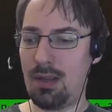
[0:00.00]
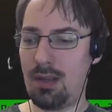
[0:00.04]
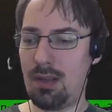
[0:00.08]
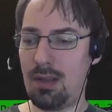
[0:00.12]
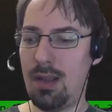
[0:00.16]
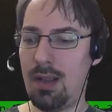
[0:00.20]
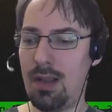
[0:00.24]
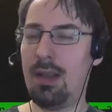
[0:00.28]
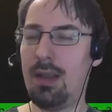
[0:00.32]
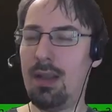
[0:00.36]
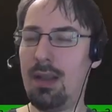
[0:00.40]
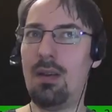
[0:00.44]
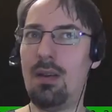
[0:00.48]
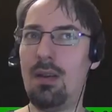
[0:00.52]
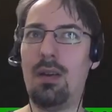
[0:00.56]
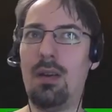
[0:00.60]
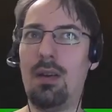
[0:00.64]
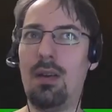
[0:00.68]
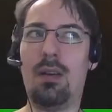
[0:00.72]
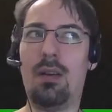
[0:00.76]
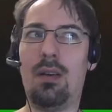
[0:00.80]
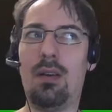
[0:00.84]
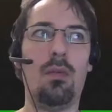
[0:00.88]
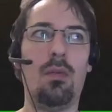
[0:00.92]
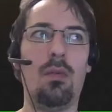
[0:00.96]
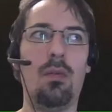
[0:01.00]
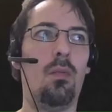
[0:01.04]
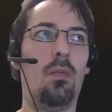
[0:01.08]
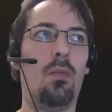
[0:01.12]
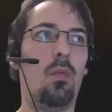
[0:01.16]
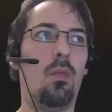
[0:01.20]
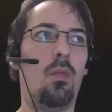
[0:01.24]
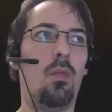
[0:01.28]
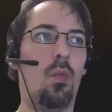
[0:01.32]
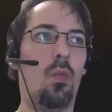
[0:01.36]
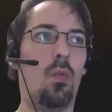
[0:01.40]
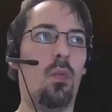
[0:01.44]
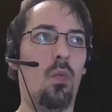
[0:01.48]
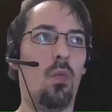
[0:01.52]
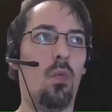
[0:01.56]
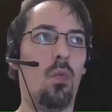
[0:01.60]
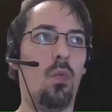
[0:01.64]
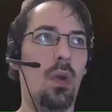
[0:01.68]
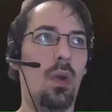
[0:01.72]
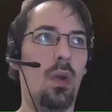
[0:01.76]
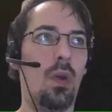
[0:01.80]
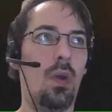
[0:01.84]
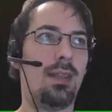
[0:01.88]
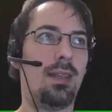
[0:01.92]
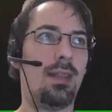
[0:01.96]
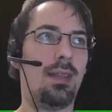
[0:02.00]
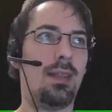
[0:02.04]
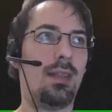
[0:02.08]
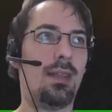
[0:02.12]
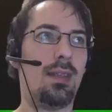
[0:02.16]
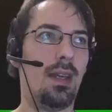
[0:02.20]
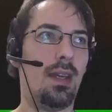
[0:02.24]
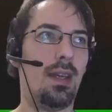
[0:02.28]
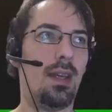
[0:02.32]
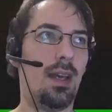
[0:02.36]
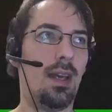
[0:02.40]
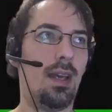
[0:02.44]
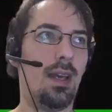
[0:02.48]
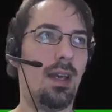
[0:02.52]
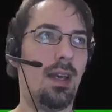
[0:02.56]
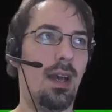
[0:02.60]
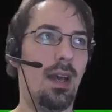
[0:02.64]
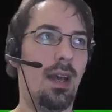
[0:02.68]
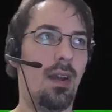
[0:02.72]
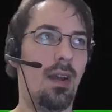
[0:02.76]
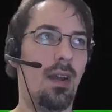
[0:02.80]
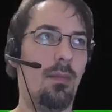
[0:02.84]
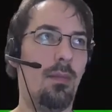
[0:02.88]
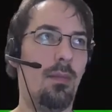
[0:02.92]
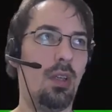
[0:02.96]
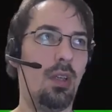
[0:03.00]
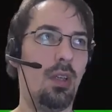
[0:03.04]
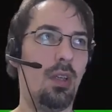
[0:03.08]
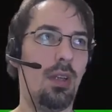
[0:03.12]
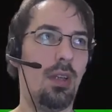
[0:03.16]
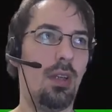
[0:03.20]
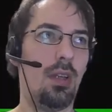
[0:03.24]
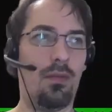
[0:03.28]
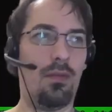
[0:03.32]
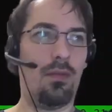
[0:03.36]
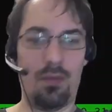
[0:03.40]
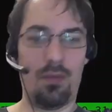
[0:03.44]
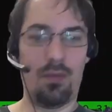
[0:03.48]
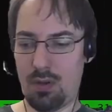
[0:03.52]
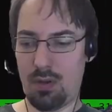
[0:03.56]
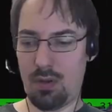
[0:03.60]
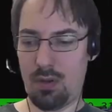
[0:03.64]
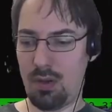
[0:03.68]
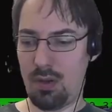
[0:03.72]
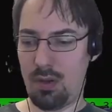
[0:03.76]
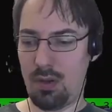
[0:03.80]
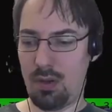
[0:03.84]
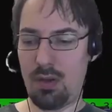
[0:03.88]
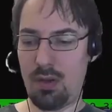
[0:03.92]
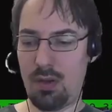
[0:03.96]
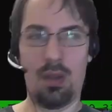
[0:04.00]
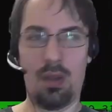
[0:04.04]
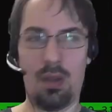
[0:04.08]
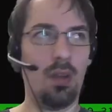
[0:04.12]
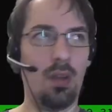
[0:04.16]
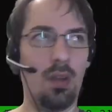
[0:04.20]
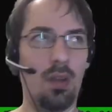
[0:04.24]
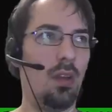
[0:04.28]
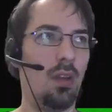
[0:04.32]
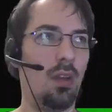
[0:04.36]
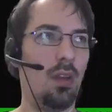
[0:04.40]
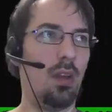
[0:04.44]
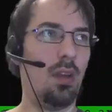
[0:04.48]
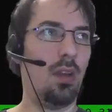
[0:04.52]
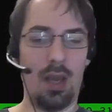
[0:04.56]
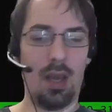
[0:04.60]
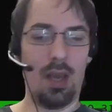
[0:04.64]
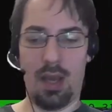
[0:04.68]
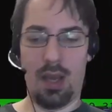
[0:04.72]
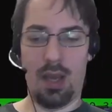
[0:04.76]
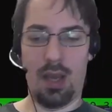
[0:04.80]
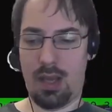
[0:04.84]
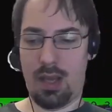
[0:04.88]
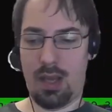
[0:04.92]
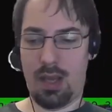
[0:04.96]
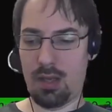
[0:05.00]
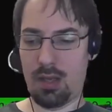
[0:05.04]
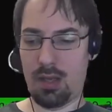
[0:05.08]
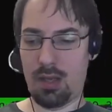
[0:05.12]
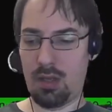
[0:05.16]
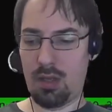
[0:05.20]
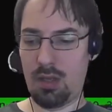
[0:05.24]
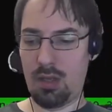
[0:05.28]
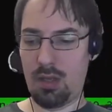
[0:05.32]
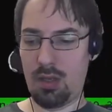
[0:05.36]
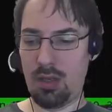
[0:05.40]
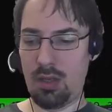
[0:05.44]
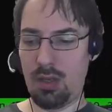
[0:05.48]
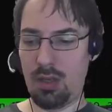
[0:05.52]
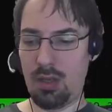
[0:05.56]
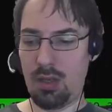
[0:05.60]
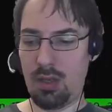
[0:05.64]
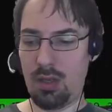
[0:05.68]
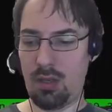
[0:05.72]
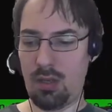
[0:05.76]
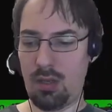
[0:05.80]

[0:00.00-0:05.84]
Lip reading: with an option. I have actually to look up.